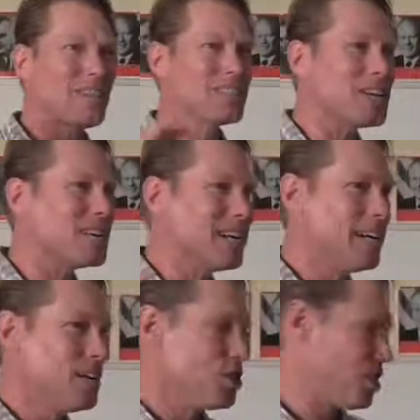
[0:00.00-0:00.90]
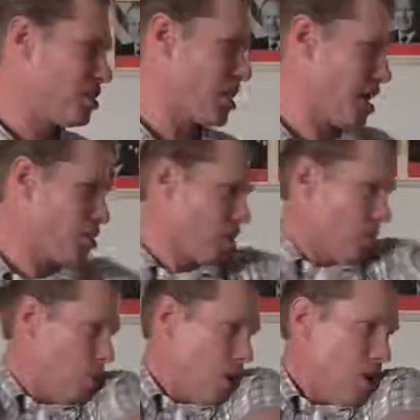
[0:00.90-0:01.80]
grape sherbet. She stands on
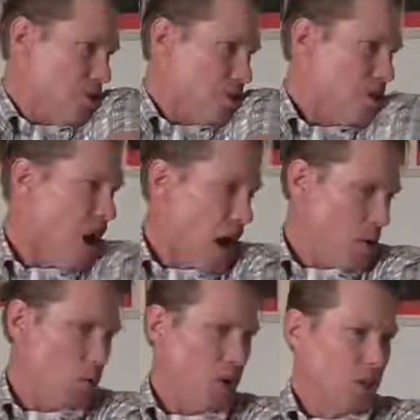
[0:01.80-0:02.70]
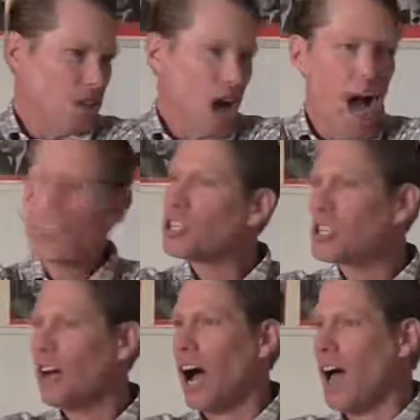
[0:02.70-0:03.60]
the porch. I will
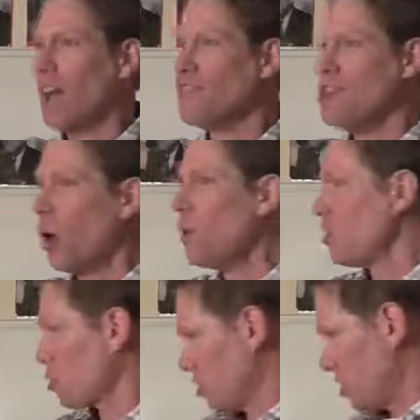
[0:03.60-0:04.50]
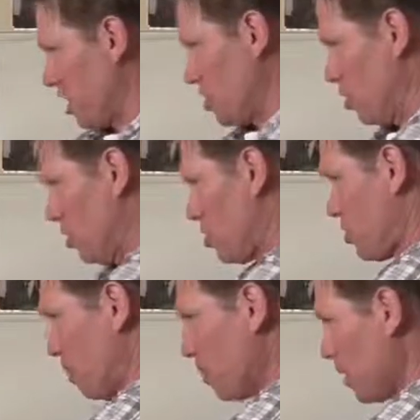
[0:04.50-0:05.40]
not. I have no interest in your
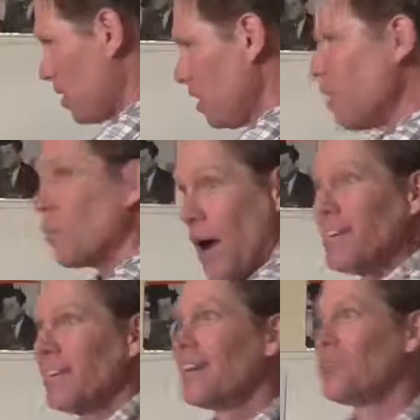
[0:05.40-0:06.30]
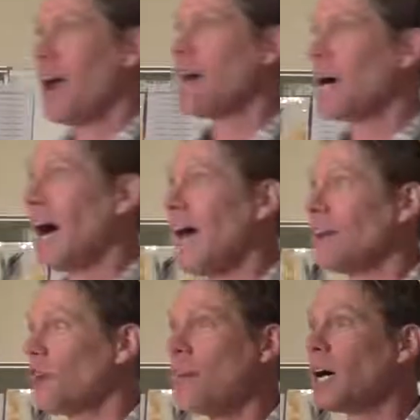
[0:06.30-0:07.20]
sherbet, right? Grandma,
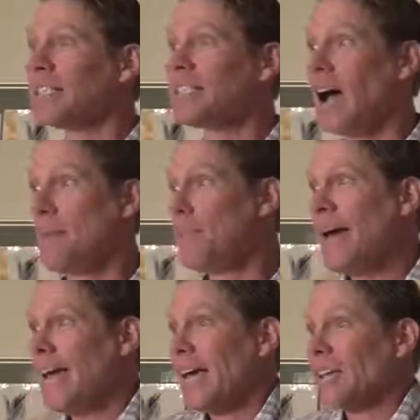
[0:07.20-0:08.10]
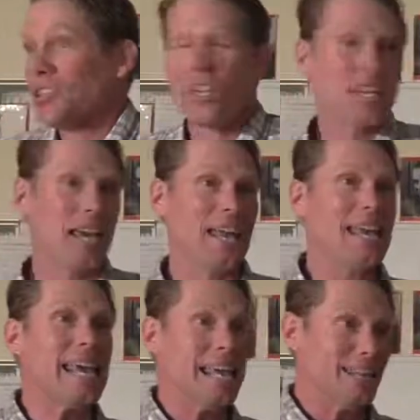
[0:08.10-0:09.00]
Grandma's diabetic. She
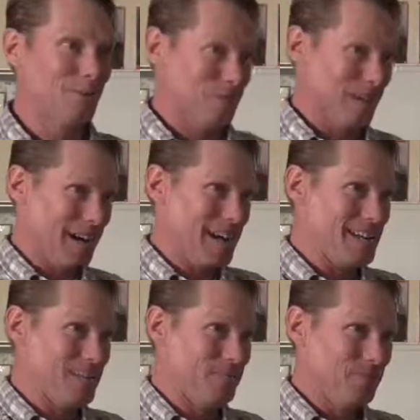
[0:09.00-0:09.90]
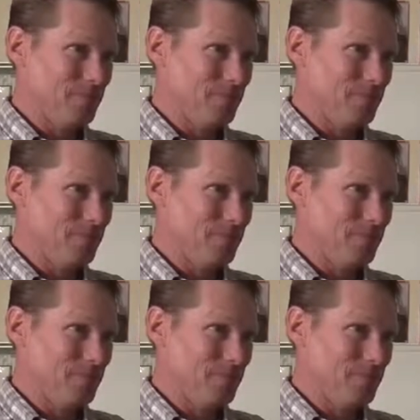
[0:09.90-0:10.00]
can't eat, right?